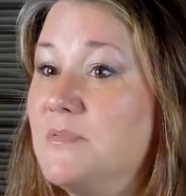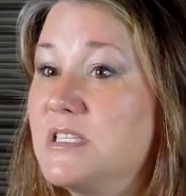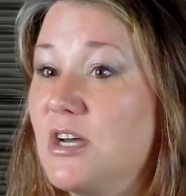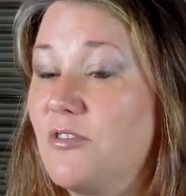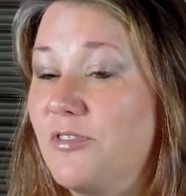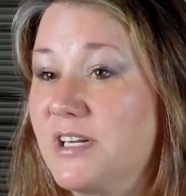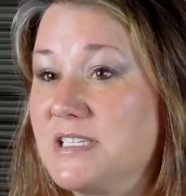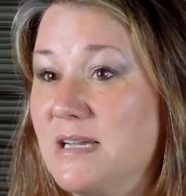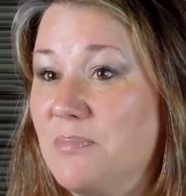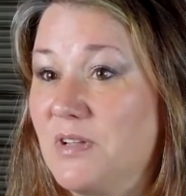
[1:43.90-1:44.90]
So for
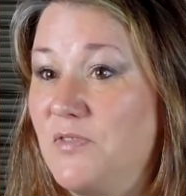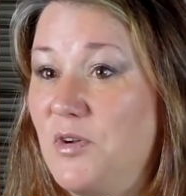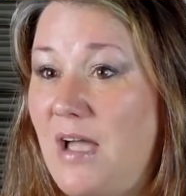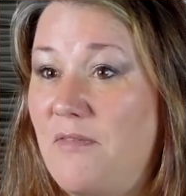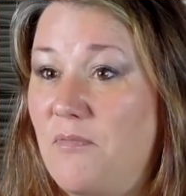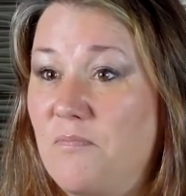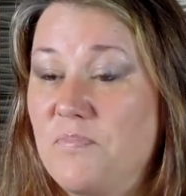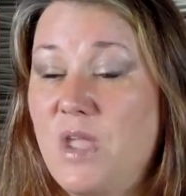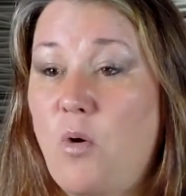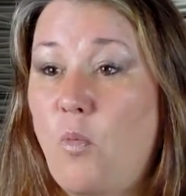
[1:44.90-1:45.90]
example, if you have
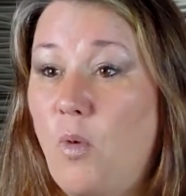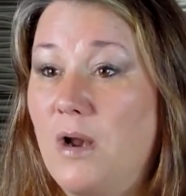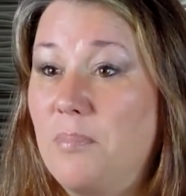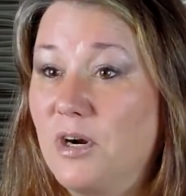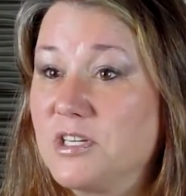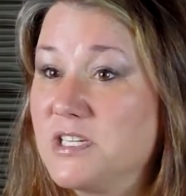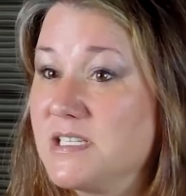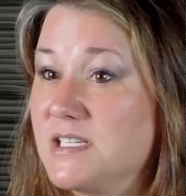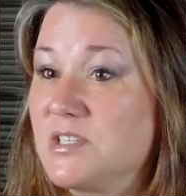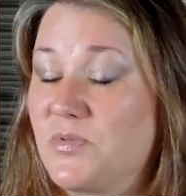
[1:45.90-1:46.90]
one
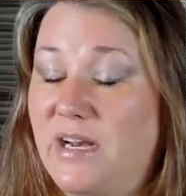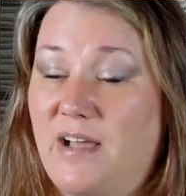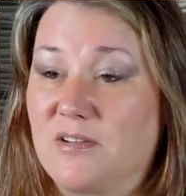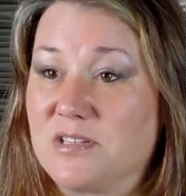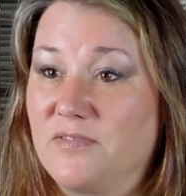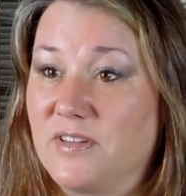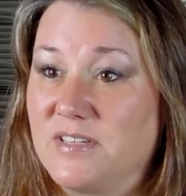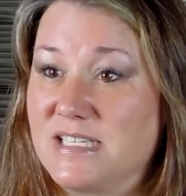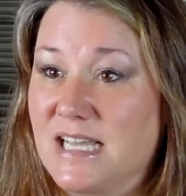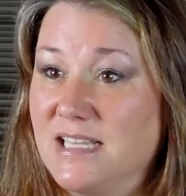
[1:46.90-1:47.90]
purchase is
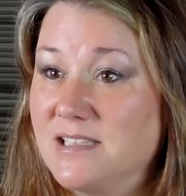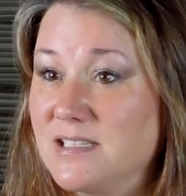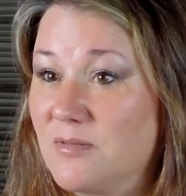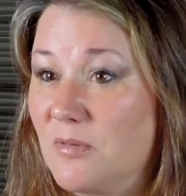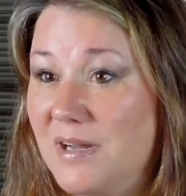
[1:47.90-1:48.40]
$3.50,